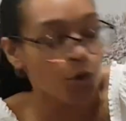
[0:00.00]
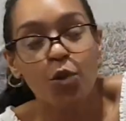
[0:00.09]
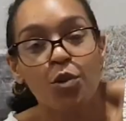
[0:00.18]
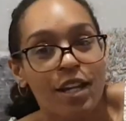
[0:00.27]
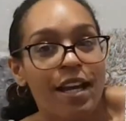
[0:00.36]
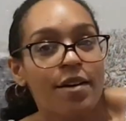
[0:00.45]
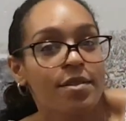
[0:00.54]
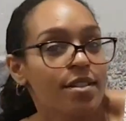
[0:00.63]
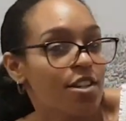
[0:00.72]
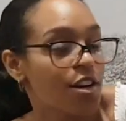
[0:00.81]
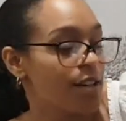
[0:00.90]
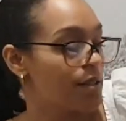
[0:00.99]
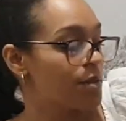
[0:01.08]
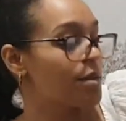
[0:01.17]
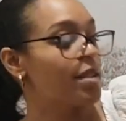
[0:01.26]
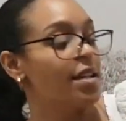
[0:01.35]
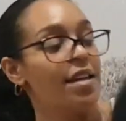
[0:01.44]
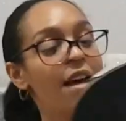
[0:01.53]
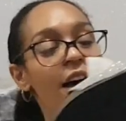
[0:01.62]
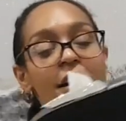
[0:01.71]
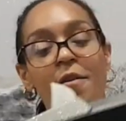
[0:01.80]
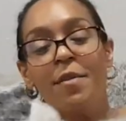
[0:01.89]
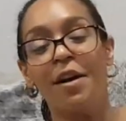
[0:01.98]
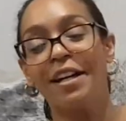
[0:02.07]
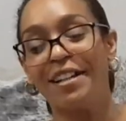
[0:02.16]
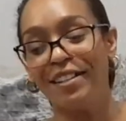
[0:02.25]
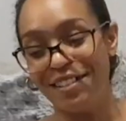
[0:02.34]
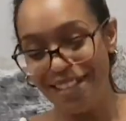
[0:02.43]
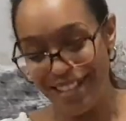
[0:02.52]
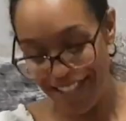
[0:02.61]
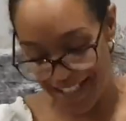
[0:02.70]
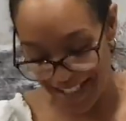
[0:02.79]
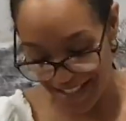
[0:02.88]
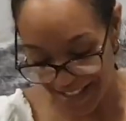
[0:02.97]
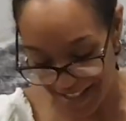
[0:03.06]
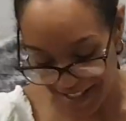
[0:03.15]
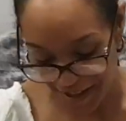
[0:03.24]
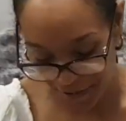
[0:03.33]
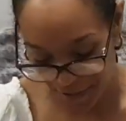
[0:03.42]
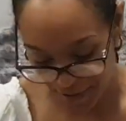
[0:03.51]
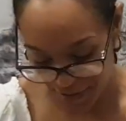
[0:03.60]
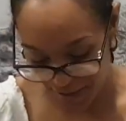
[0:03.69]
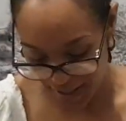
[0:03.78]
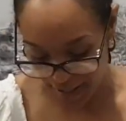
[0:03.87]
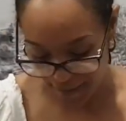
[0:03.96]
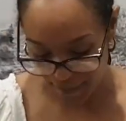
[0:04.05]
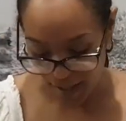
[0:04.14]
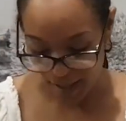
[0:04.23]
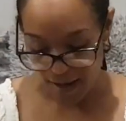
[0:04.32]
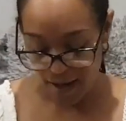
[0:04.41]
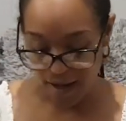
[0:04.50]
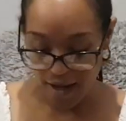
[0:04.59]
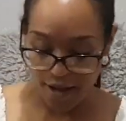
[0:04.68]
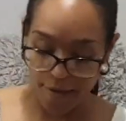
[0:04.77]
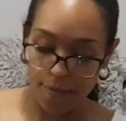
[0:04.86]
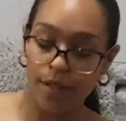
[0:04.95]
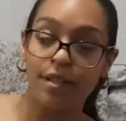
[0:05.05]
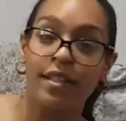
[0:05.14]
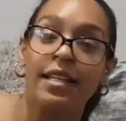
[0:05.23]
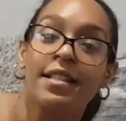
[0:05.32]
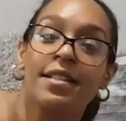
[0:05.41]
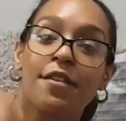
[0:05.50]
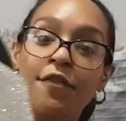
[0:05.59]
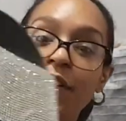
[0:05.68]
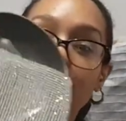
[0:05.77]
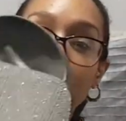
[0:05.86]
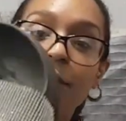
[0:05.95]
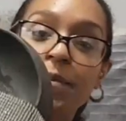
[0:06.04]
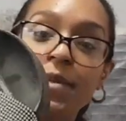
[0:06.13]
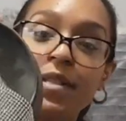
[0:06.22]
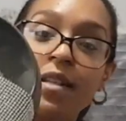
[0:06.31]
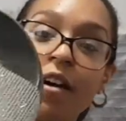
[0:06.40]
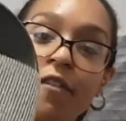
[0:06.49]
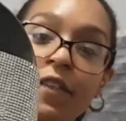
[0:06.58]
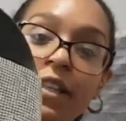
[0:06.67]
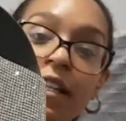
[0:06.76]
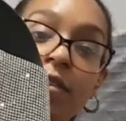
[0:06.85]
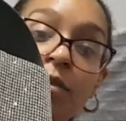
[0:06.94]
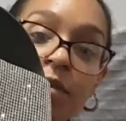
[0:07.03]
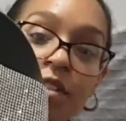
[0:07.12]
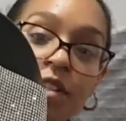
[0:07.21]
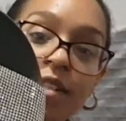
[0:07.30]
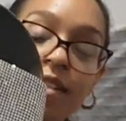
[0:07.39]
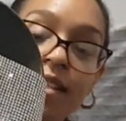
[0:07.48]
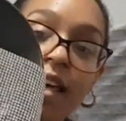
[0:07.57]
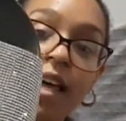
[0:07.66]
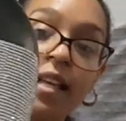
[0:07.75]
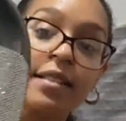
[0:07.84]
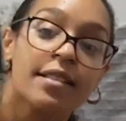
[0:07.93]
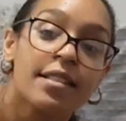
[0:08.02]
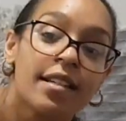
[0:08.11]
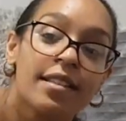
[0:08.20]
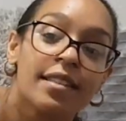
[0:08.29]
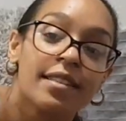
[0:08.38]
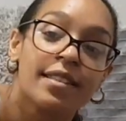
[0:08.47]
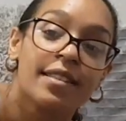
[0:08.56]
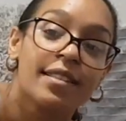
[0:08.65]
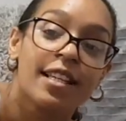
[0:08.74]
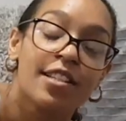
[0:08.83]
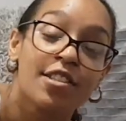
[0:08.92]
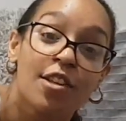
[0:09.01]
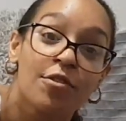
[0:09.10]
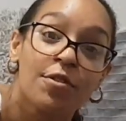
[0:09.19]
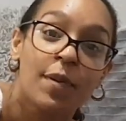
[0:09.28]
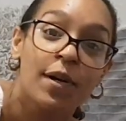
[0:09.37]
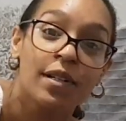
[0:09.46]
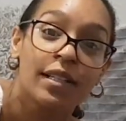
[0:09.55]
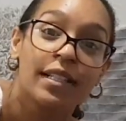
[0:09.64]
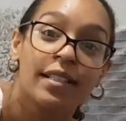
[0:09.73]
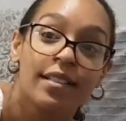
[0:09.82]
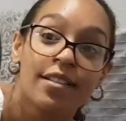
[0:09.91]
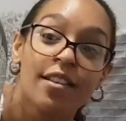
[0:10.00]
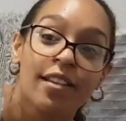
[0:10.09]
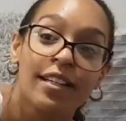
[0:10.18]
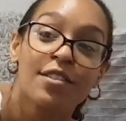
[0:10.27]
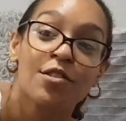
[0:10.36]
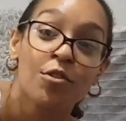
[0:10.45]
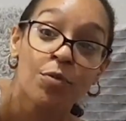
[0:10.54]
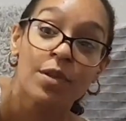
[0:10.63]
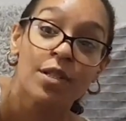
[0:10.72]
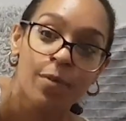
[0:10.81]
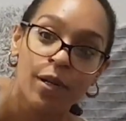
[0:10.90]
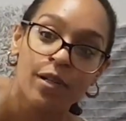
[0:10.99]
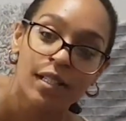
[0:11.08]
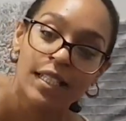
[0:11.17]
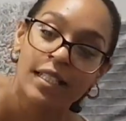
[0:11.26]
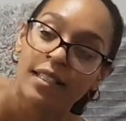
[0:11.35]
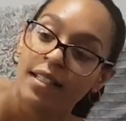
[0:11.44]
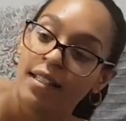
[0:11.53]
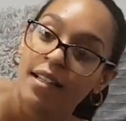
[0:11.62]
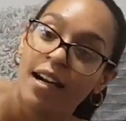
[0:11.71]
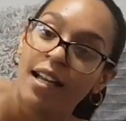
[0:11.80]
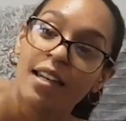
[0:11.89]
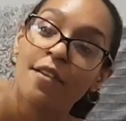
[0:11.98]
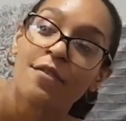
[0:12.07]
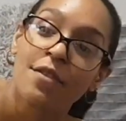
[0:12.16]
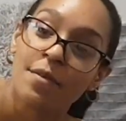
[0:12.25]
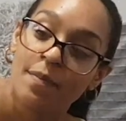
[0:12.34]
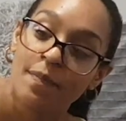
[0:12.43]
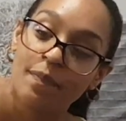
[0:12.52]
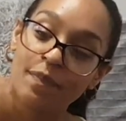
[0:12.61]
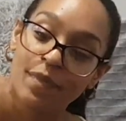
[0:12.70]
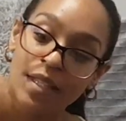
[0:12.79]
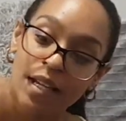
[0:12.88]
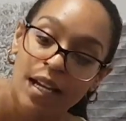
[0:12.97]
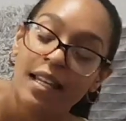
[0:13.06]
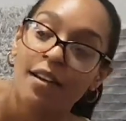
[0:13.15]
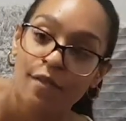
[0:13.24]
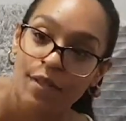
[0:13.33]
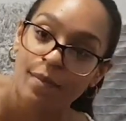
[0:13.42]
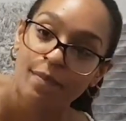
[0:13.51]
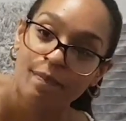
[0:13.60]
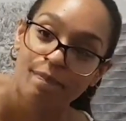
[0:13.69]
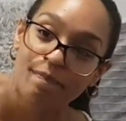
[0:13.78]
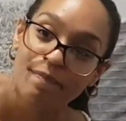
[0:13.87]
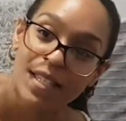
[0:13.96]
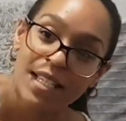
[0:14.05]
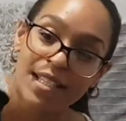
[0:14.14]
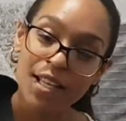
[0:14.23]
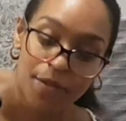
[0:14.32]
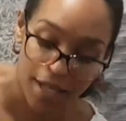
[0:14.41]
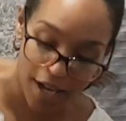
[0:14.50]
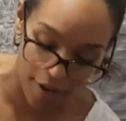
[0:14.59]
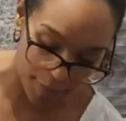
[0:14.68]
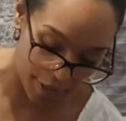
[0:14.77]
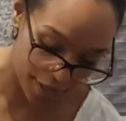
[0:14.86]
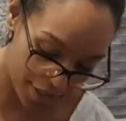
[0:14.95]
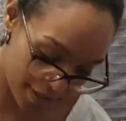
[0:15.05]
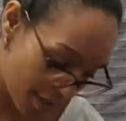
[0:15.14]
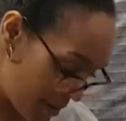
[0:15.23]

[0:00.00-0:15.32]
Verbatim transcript: your nails, child. Um, I got these, oh, receipt. Um, these flip-flops, I think they're gorgeous and they're so sparkly, like super sparkly. I love them. I love them. So yeah, I purchased